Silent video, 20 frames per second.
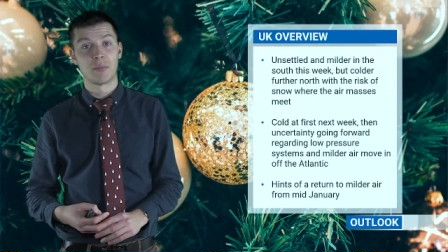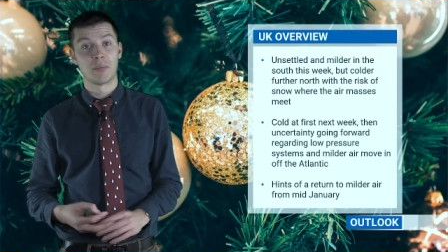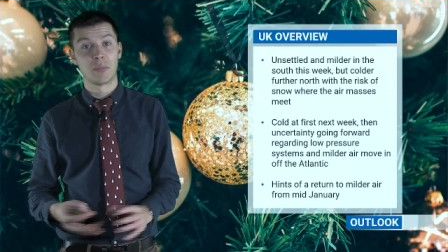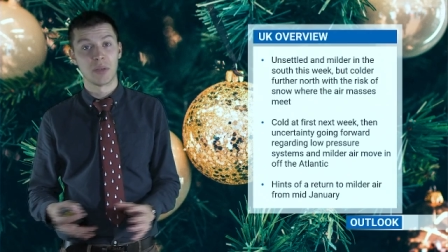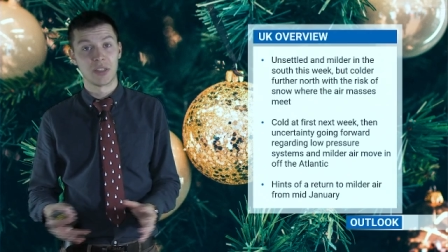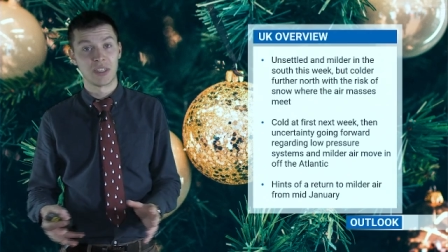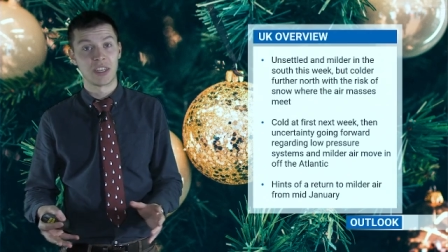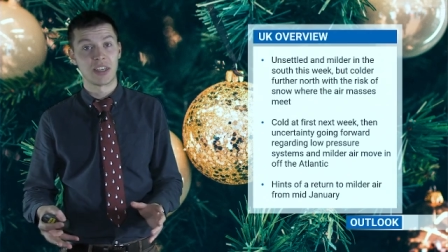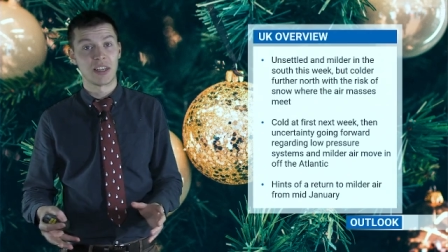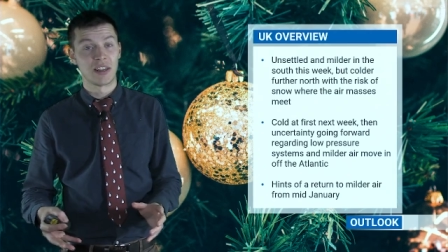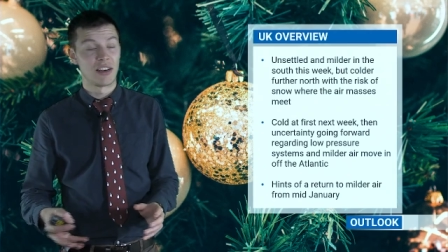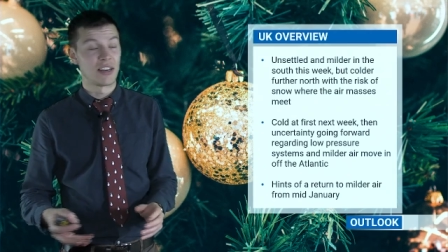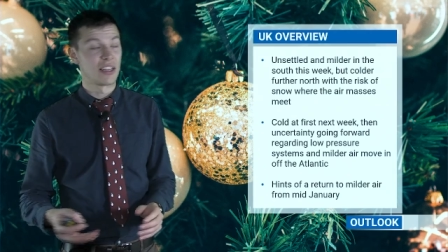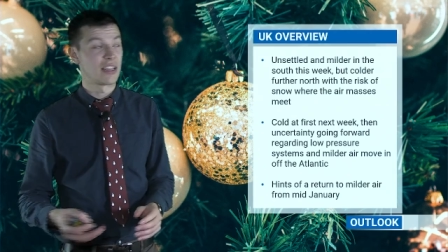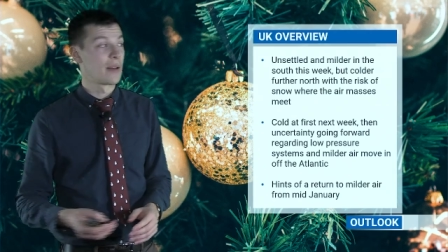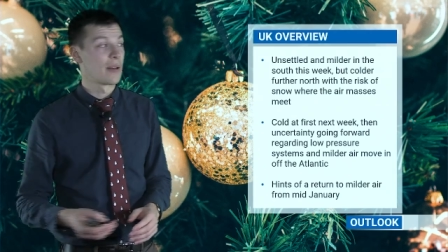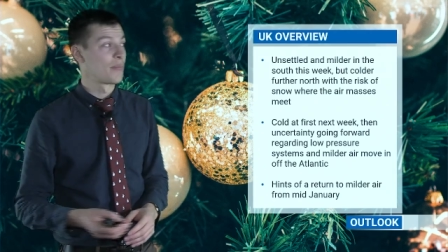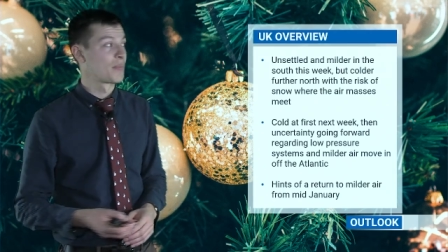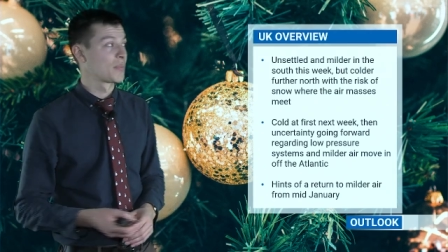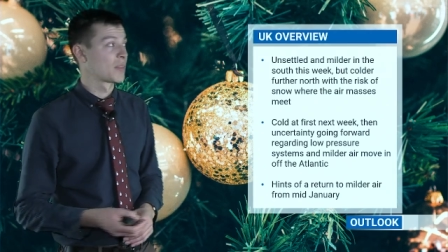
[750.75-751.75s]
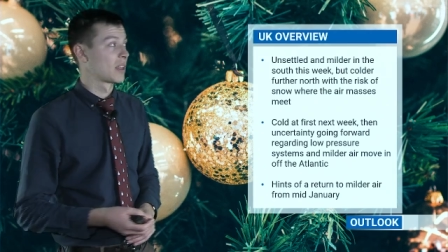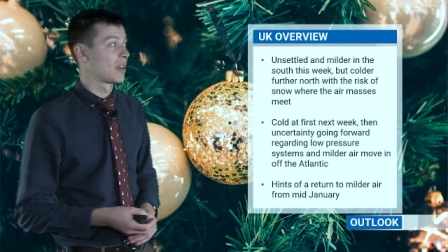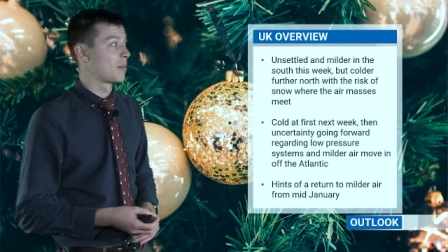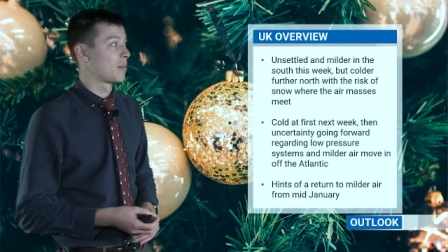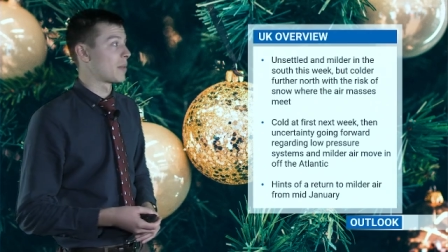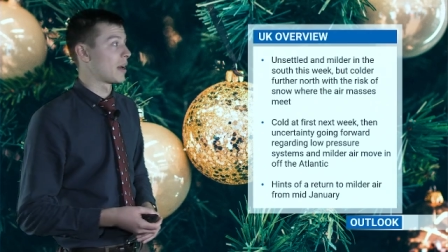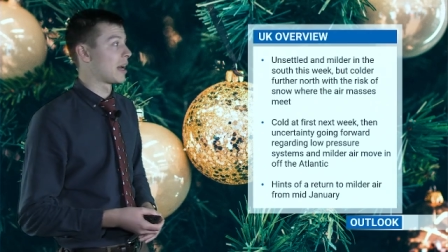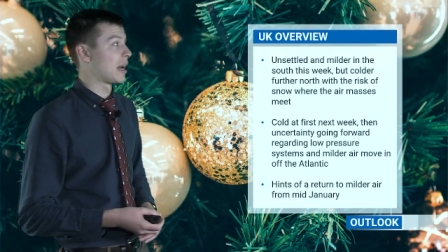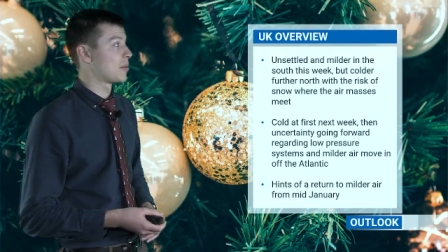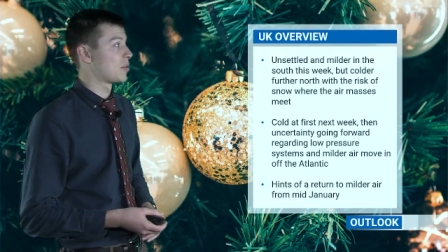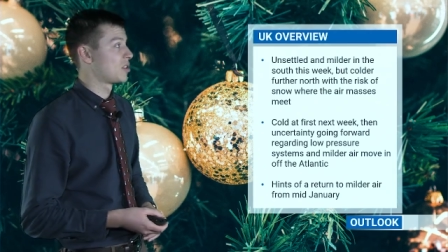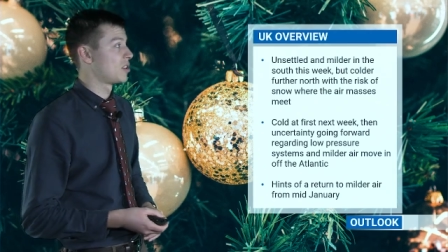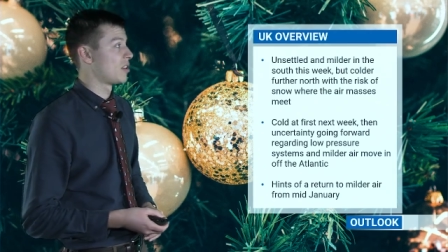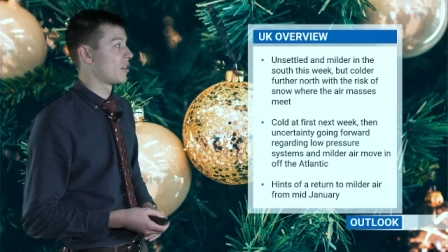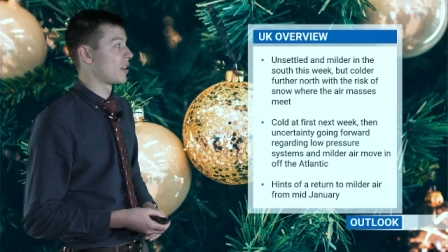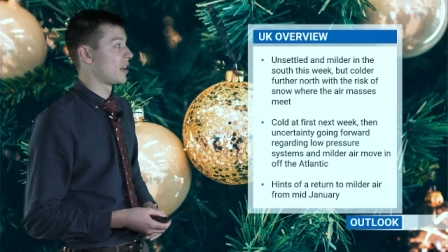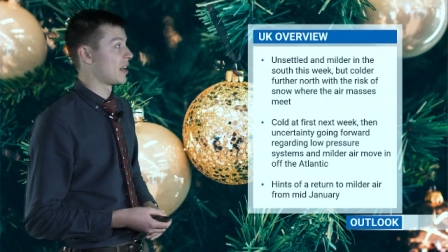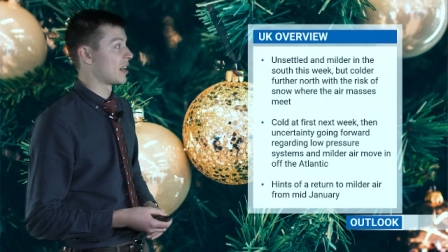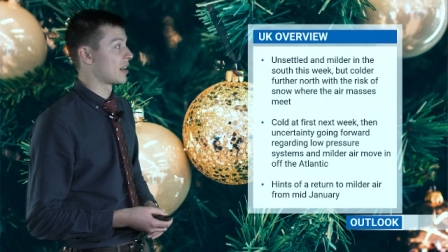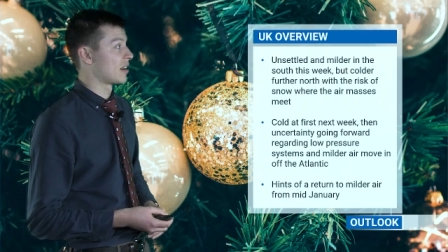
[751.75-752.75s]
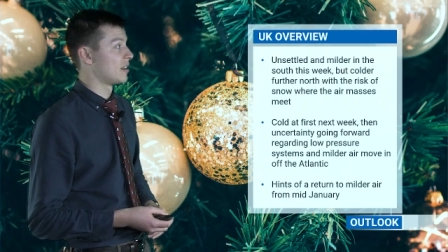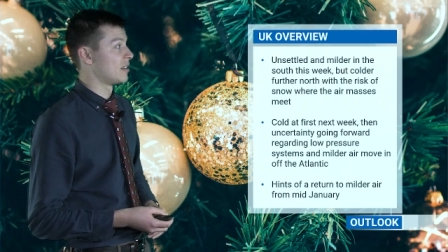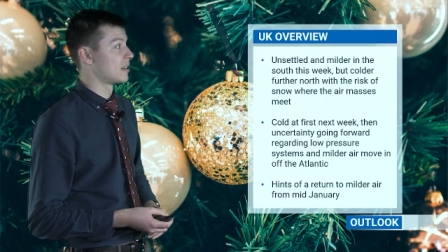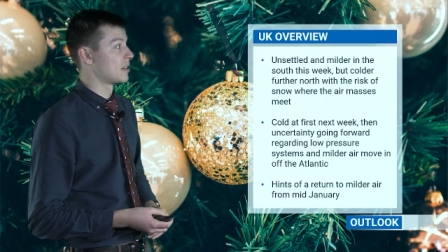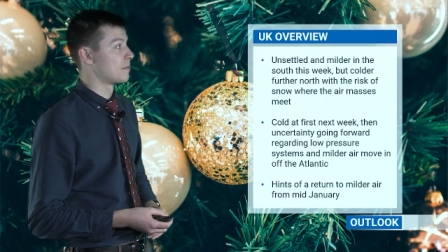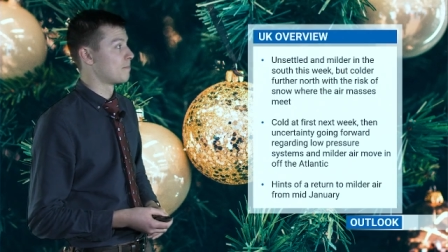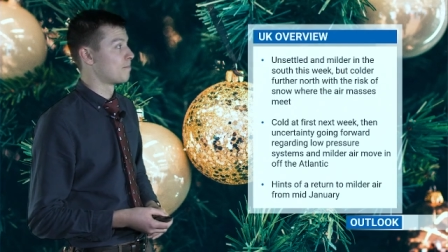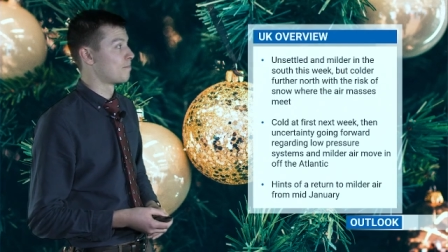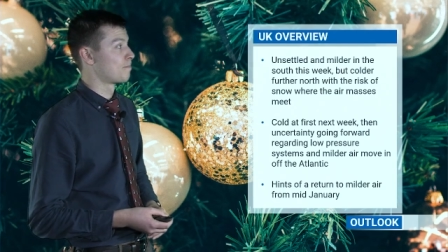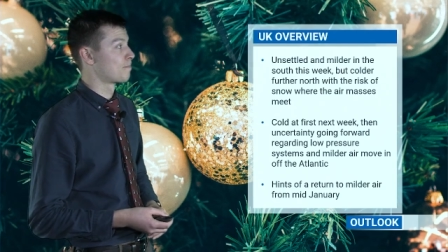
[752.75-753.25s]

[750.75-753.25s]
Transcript: particularly perhaps southern England.